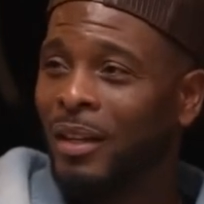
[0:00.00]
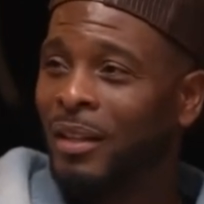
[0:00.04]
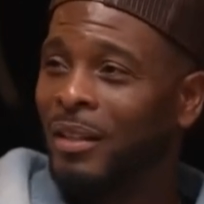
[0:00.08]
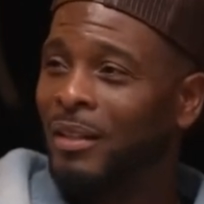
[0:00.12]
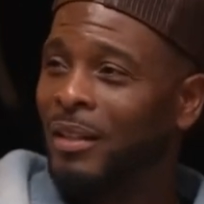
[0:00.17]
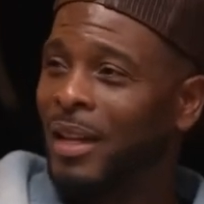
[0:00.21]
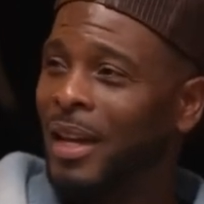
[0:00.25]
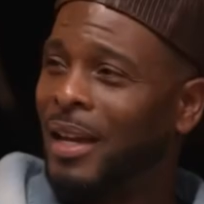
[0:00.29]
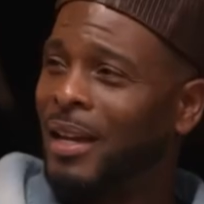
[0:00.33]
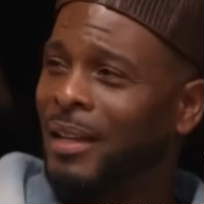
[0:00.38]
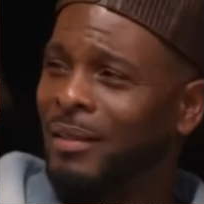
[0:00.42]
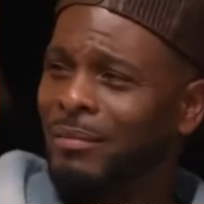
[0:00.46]

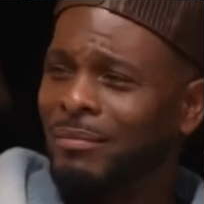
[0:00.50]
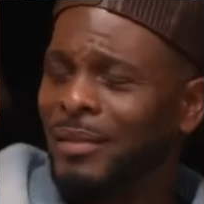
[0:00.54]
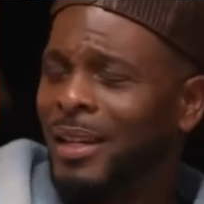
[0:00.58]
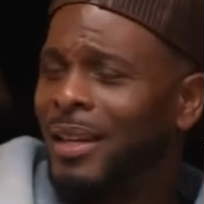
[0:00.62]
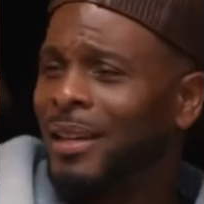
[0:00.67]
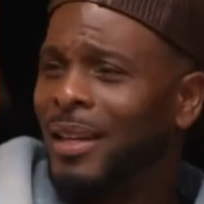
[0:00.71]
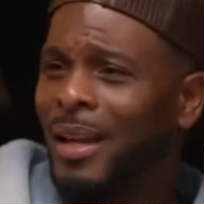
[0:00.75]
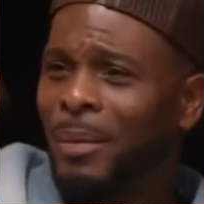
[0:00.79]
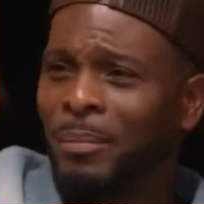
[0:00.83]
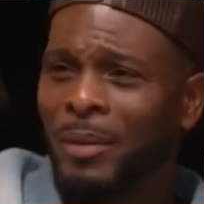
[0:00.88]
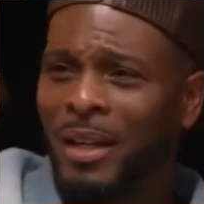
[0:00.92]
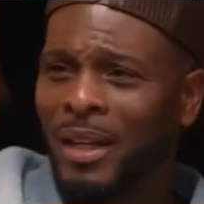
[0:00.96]
like,
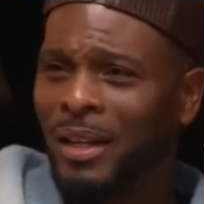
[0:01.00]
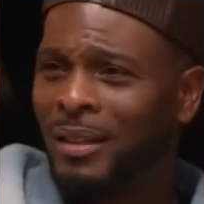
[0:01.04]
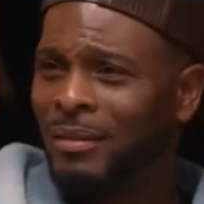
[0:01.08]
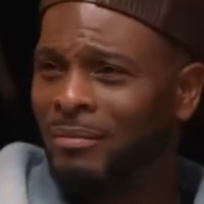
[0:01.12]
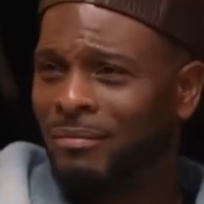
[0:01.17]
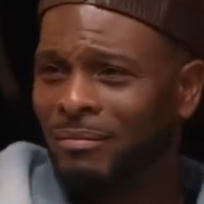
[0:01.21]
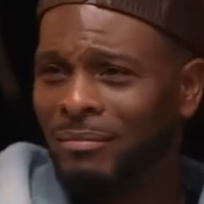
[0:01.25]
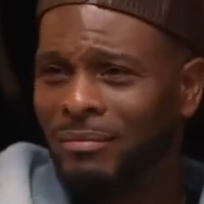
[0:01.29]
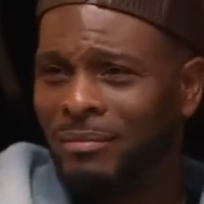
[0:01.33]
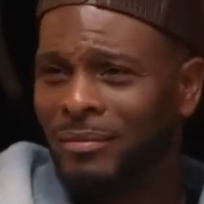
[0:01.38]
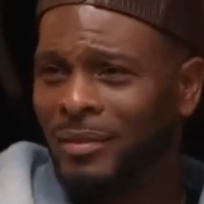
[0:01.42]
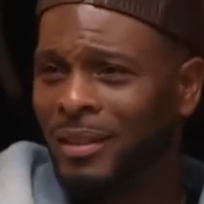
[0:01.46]
yeah,
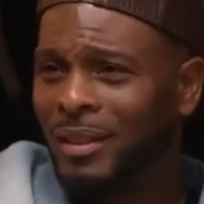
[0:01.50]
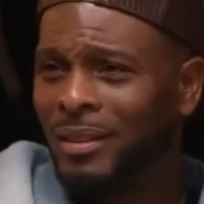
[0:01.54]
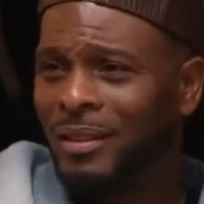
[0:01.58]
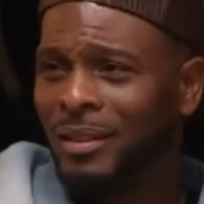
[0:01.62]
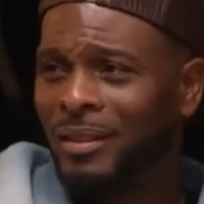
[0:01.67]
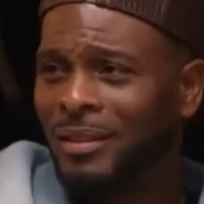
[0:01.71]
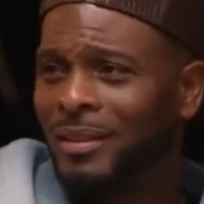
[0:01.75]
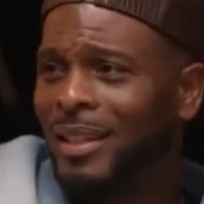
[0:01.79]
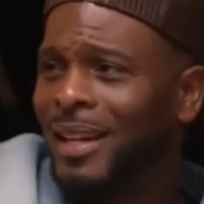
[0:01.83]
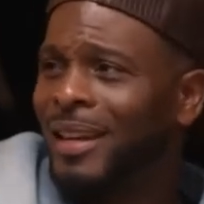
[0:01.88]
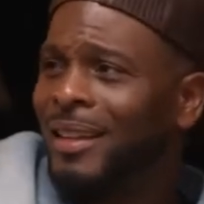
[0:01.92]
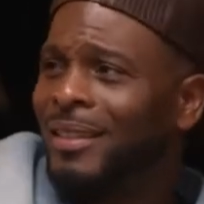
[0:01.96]
this
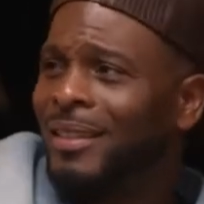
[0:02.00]
is not a